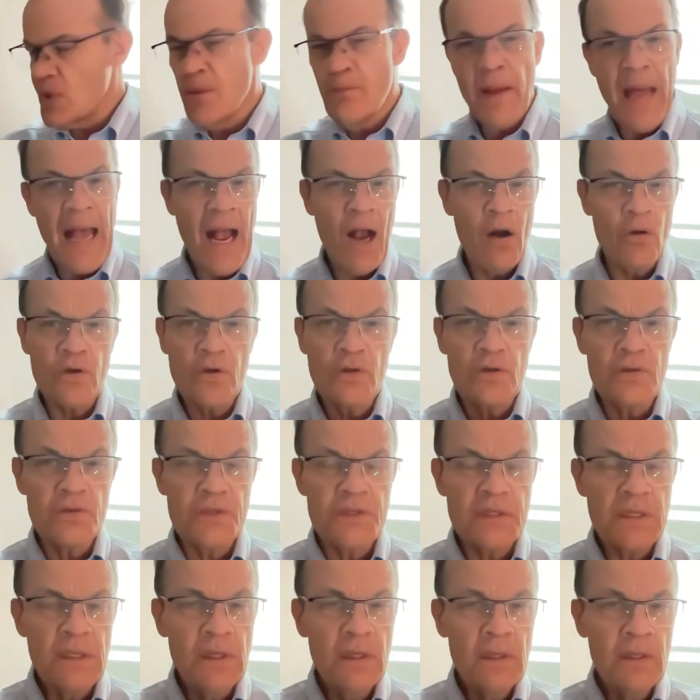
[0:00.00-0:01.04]

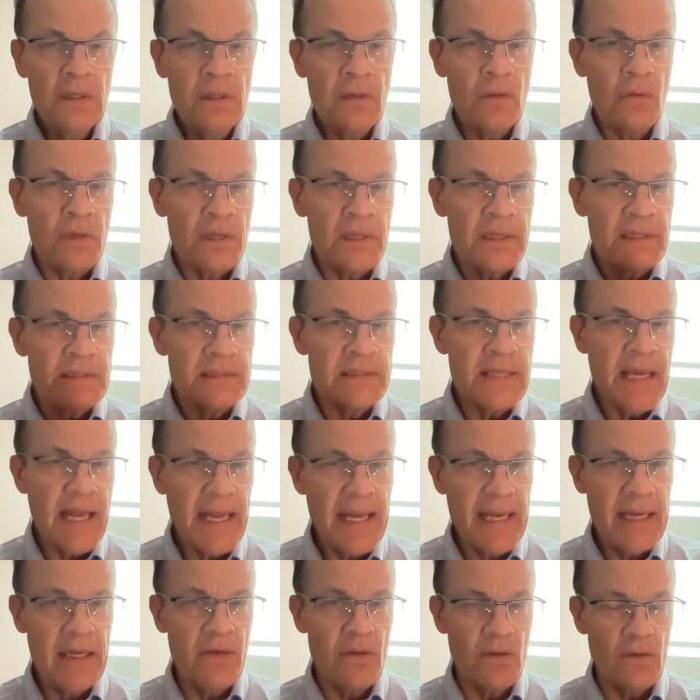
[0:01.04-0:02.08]
powders or
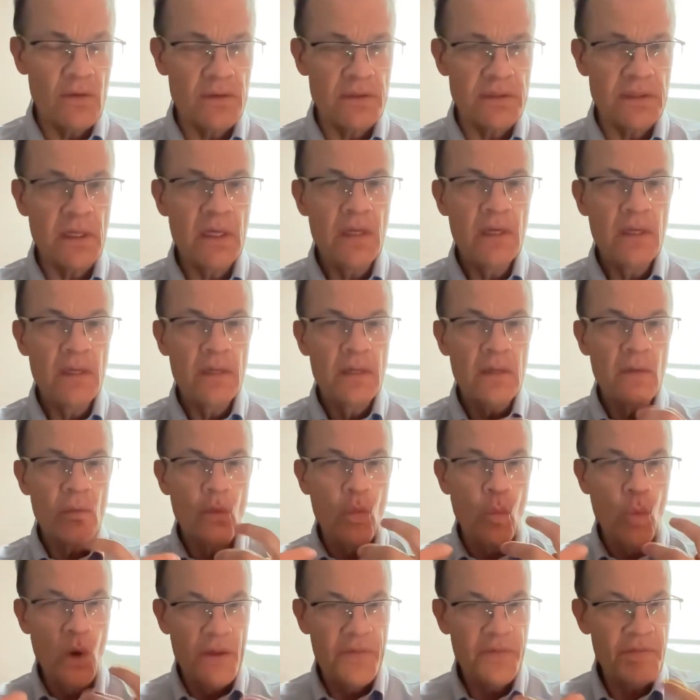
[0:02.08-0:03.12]
containers
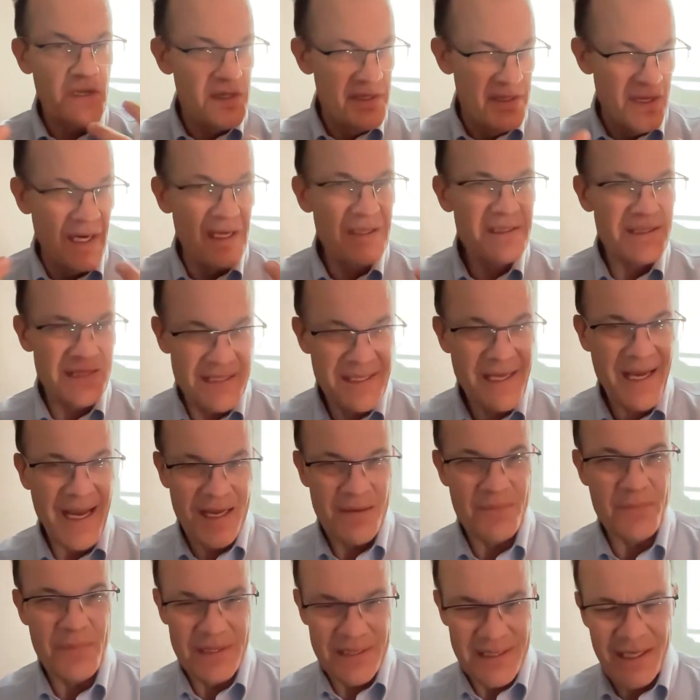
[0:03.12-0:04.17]
with the dust
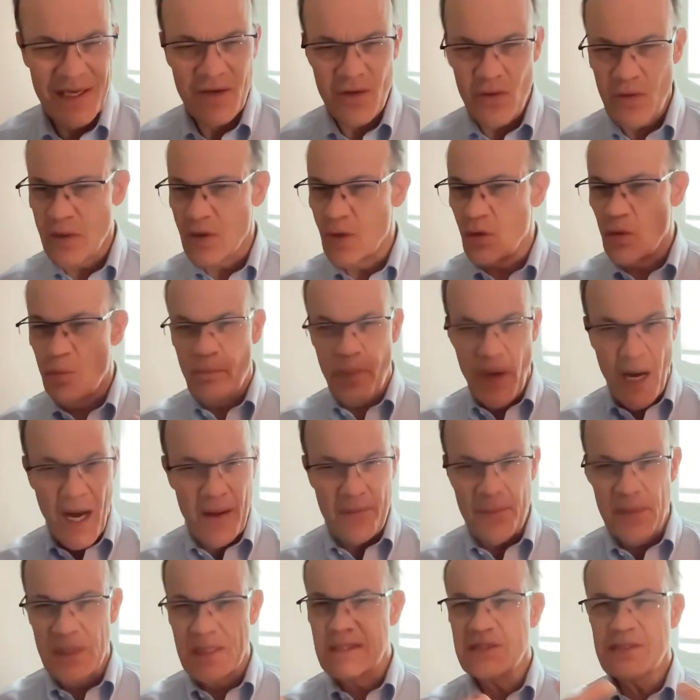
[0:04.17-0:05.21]
type material,
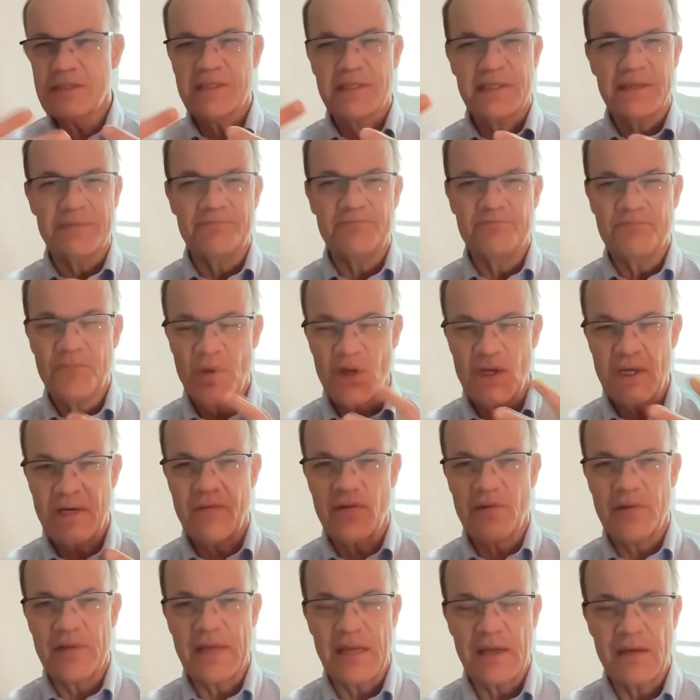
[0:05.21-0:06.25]
pumice and
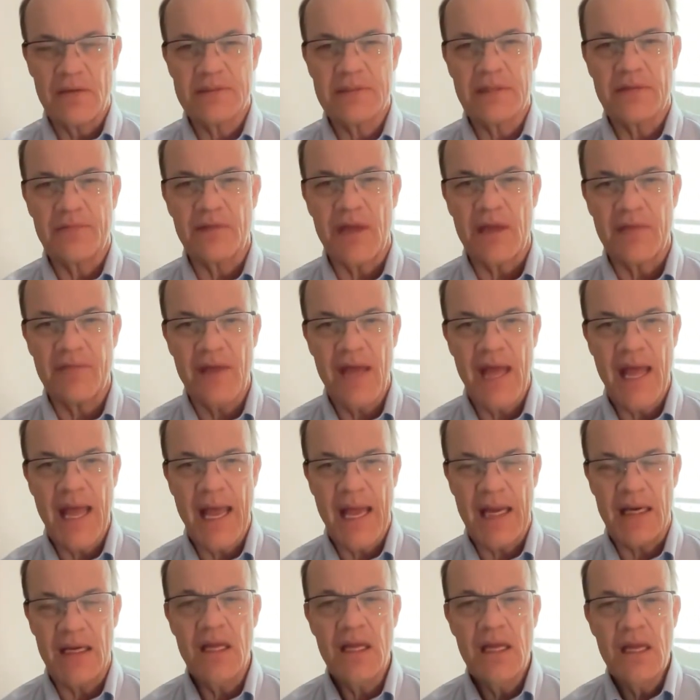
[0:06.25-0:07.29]
everything else that they've
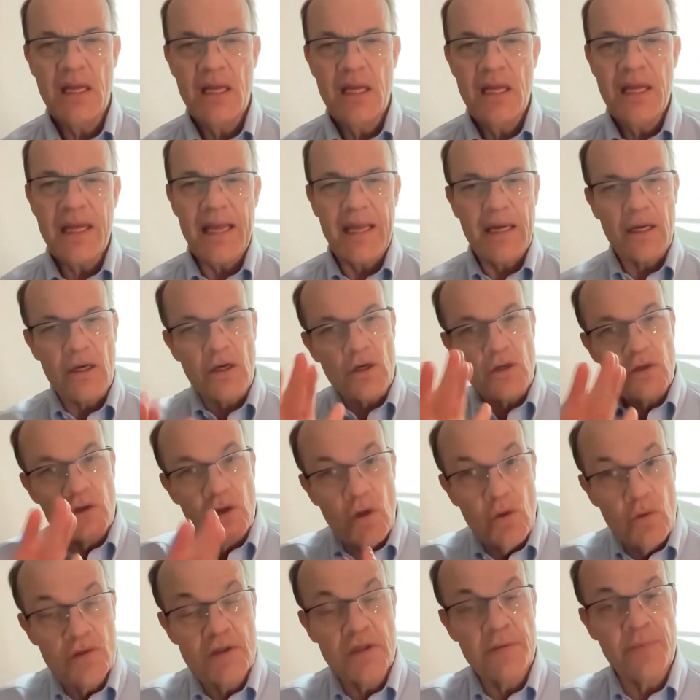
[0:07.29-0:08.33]
had, in
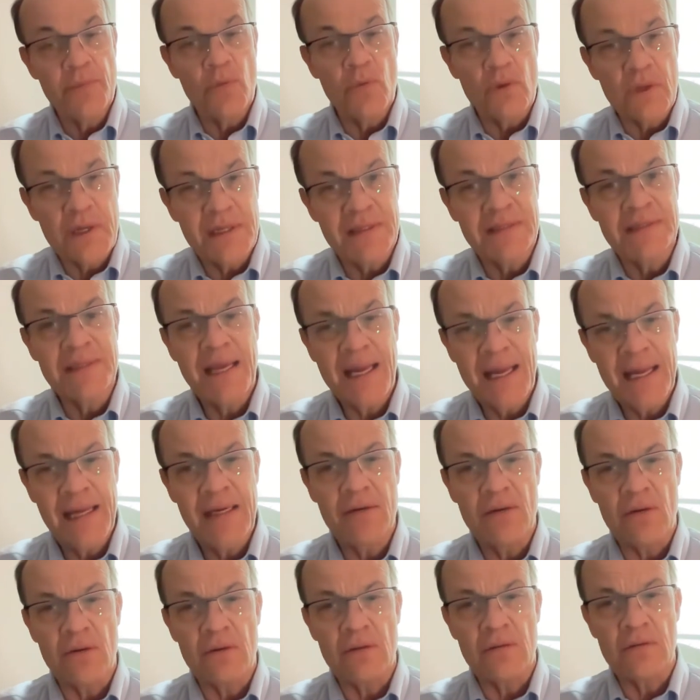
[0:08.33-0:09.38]
closable
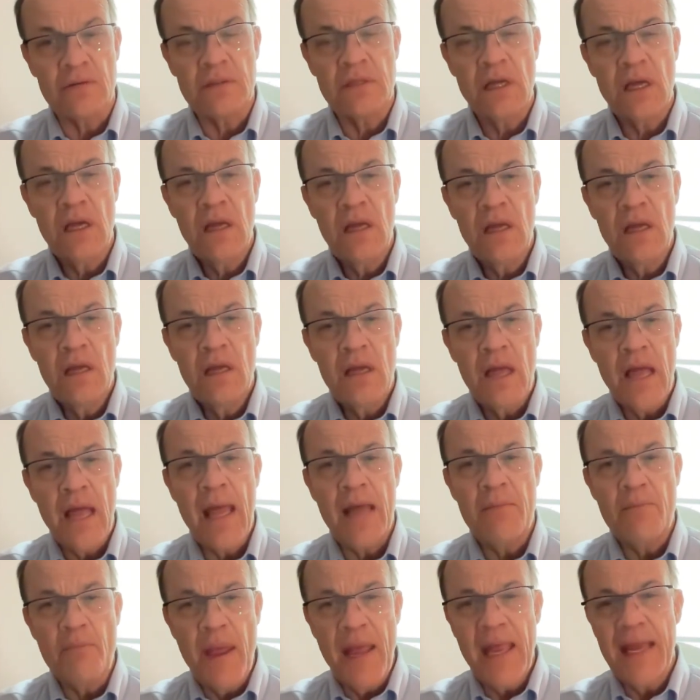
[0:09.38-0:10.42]
containers,
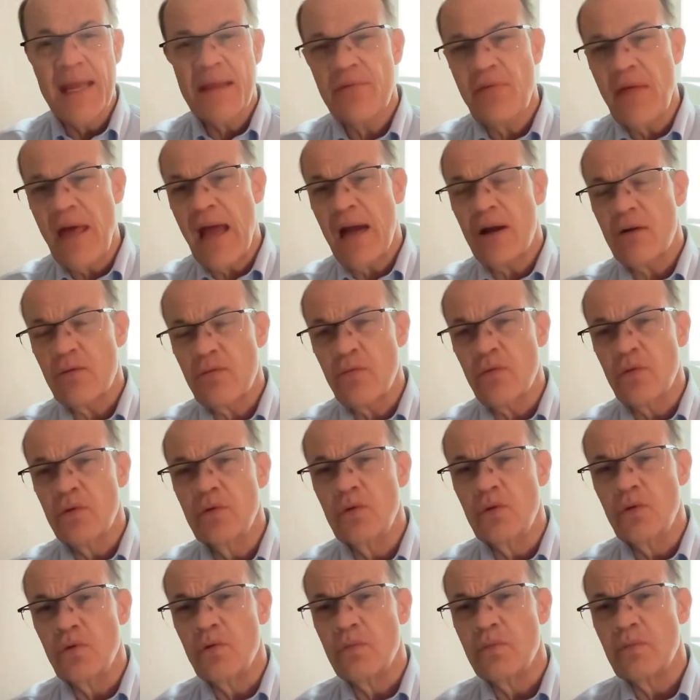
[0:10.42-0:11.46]
and make that
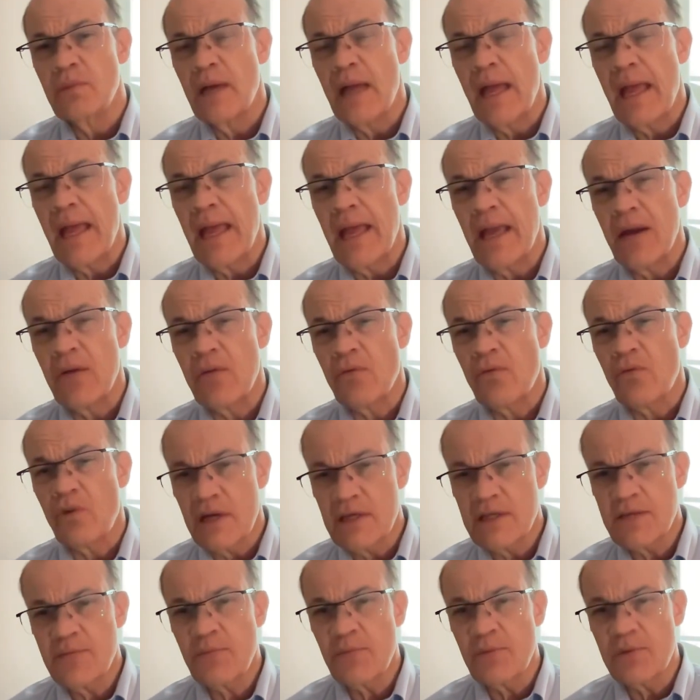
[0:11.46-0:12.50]
room a
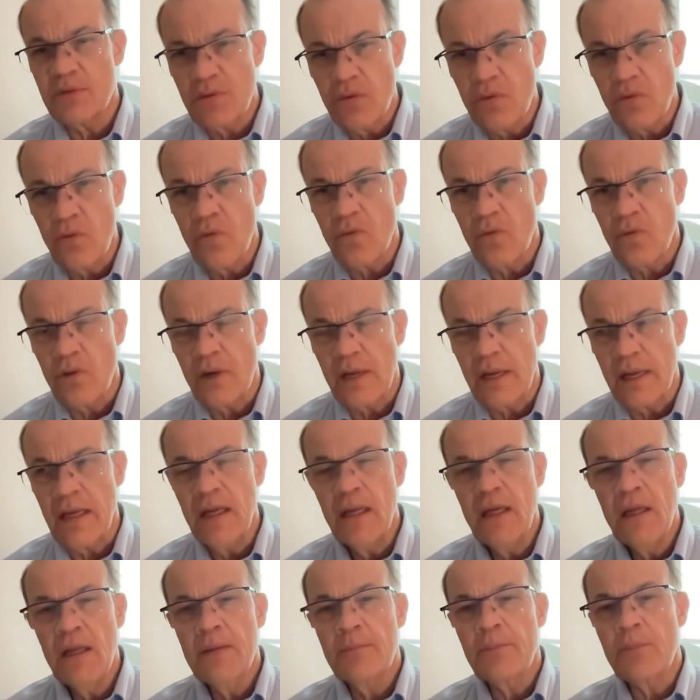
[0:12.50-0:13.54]
respiratory
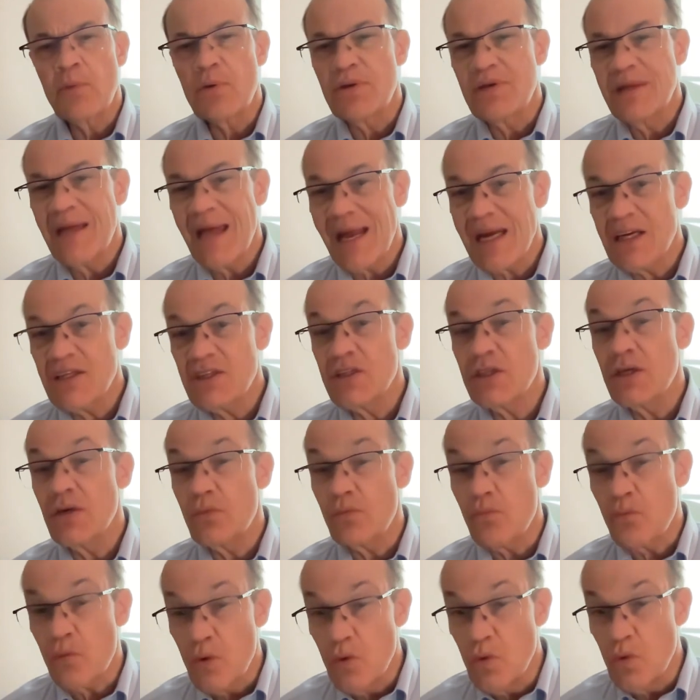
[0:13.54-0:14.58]

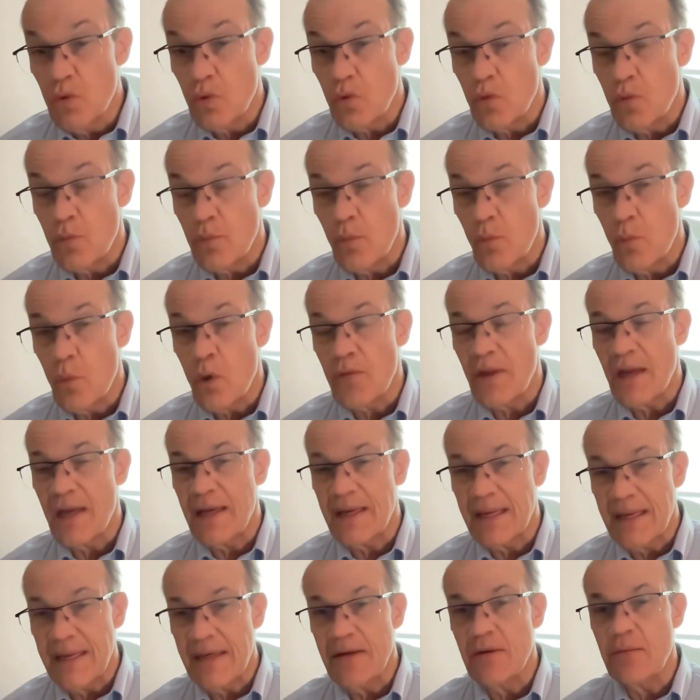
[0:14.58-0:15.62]
protection room where they
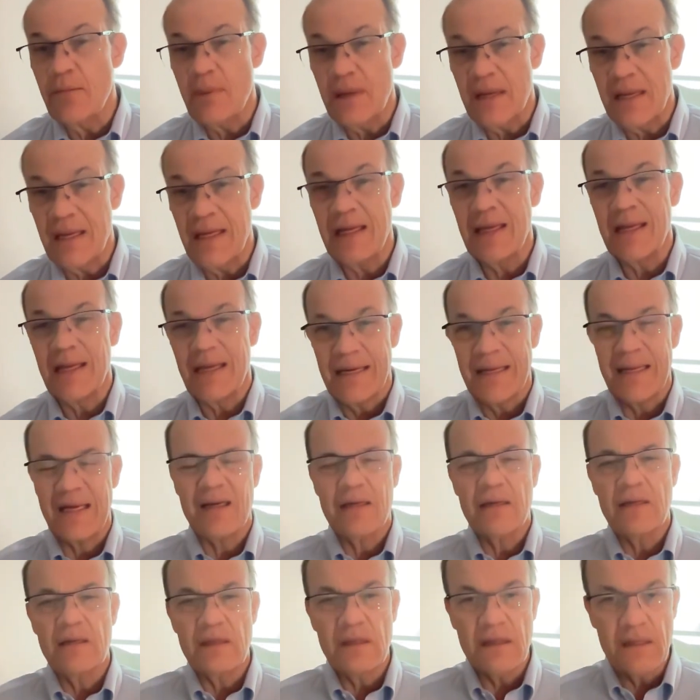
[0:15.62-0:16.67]
need to be in at
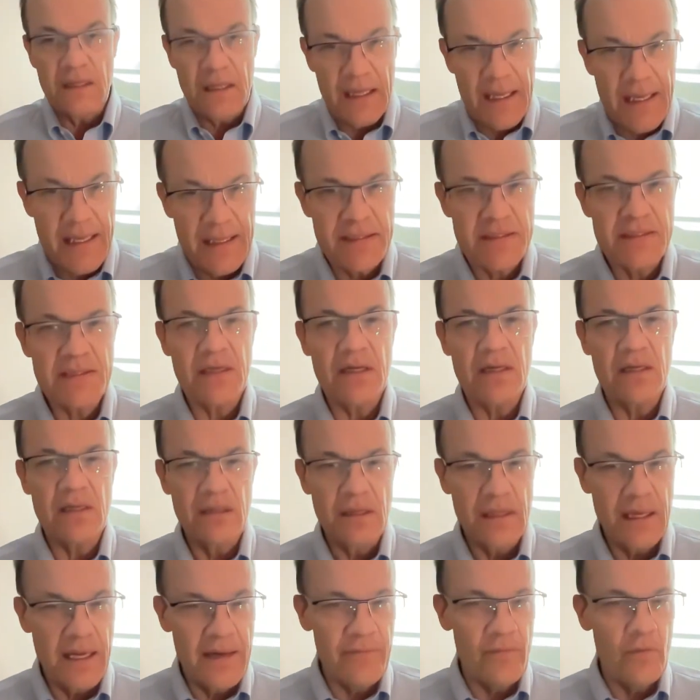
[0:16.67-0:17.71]
least
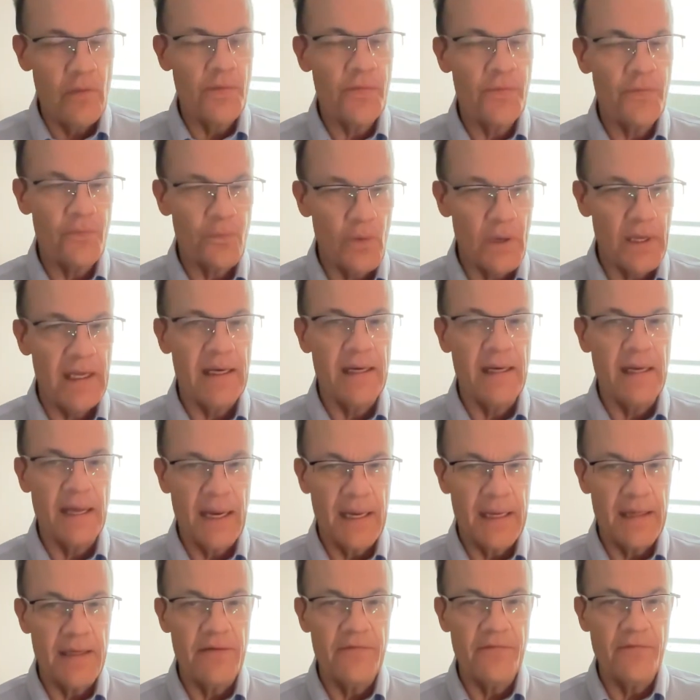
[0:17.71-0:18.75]
level 3 and
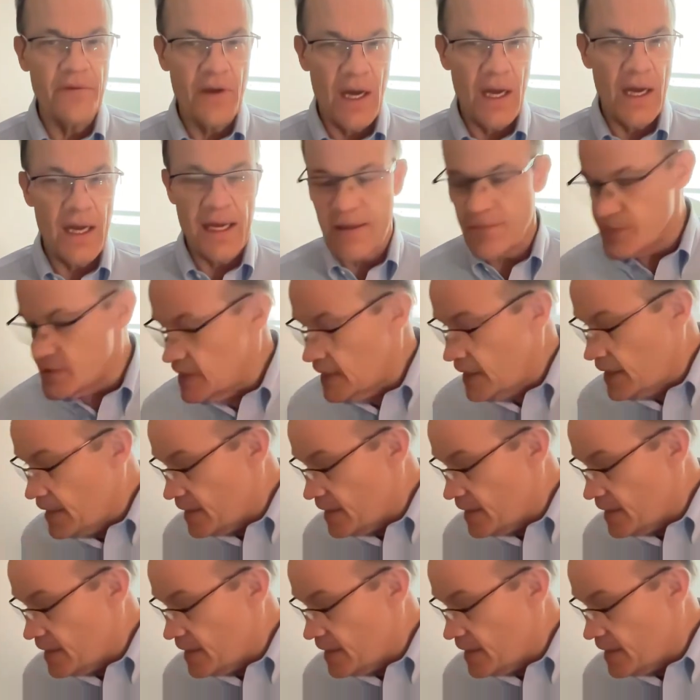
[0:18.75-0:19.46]
95s,